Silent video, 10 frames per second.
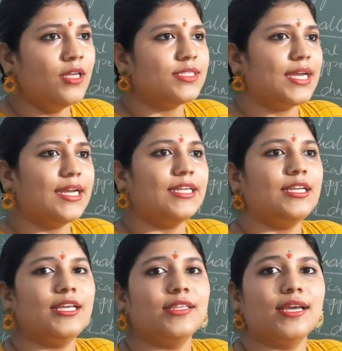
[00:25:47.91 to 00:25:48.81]

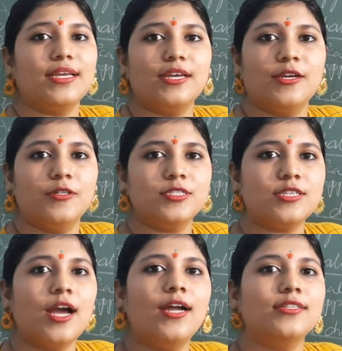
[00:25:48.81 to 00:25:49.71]
Suddenly they
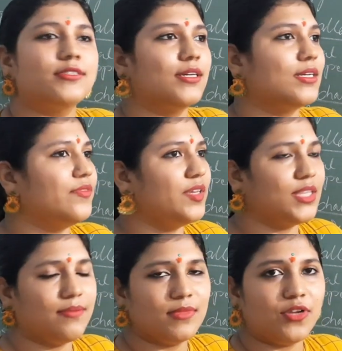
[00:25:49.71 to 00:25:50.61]
start giving
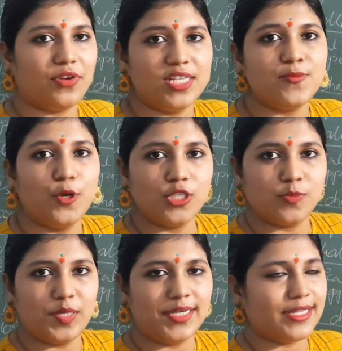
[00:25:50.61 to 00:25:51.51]
them the
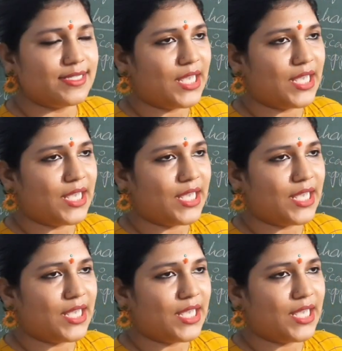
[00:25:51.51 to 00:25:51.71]
responsibilities,